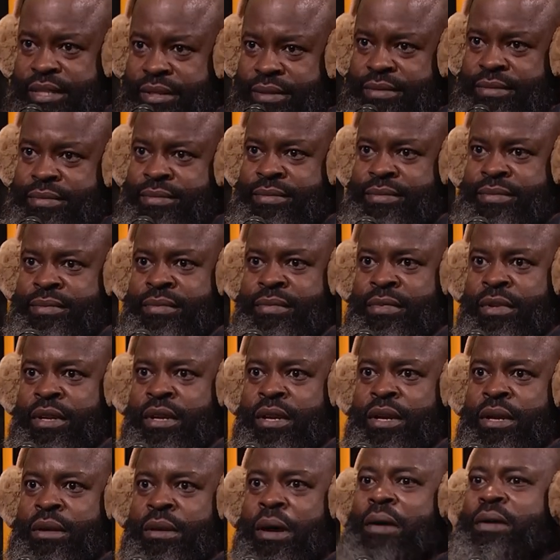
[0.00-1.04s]

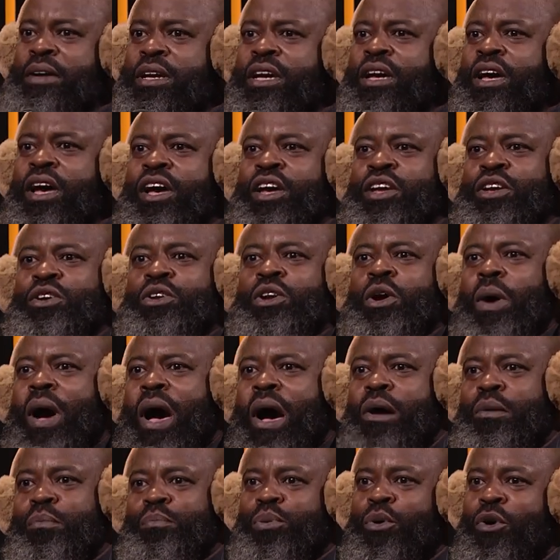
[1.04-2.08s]
I mean, you know
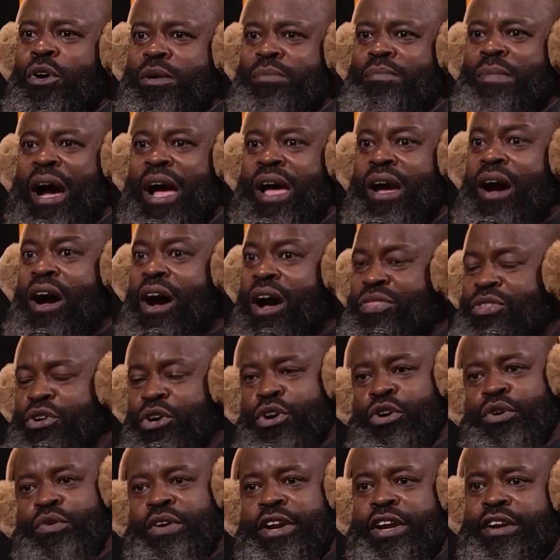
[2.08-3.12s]
how important my other
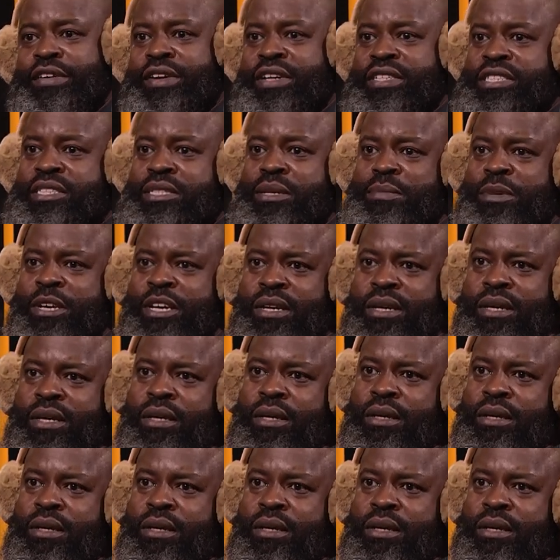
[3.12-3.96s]
career is to me.